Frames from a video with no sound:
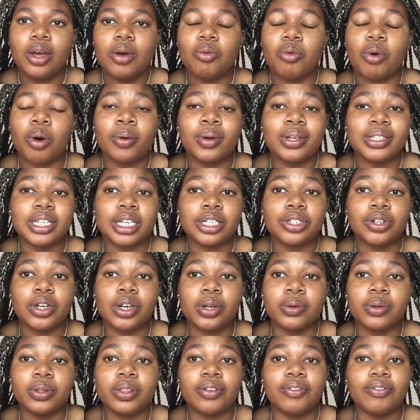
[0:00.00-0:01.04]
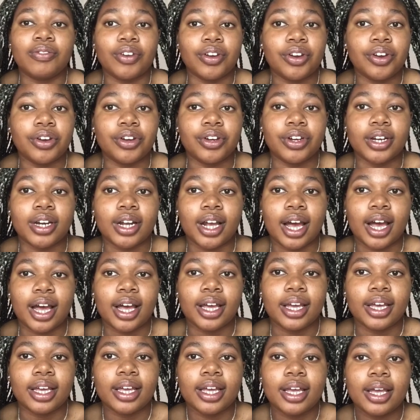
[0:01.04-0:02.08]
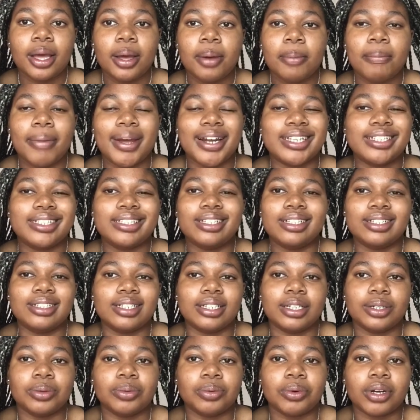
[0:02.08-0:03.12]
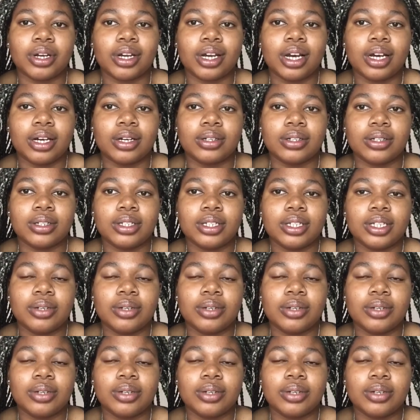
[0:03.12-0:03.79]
One was actually with a very good guy, but it still didn't work out.